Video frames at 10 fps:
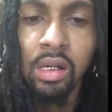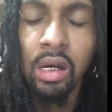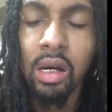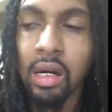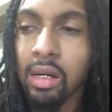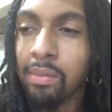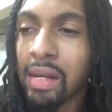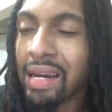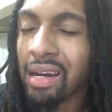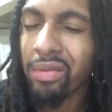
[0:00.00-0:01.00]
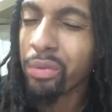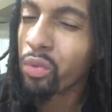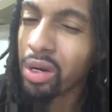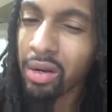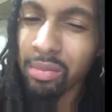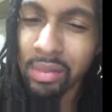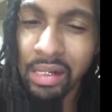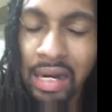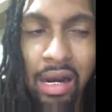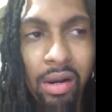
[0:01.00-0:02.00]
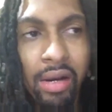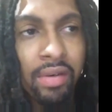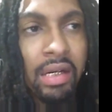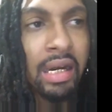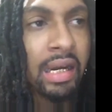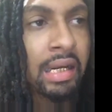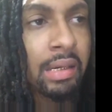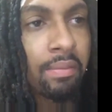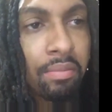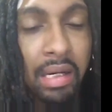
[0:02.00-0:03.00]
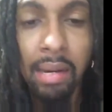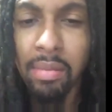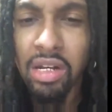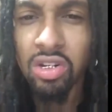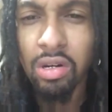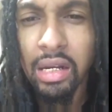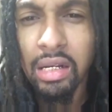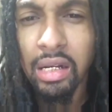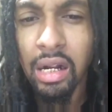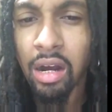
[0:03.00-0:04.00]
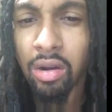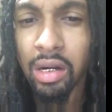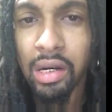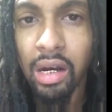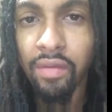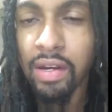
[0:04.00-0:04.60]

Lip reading: Not every one of them get out every day, but I make sure they get out enough.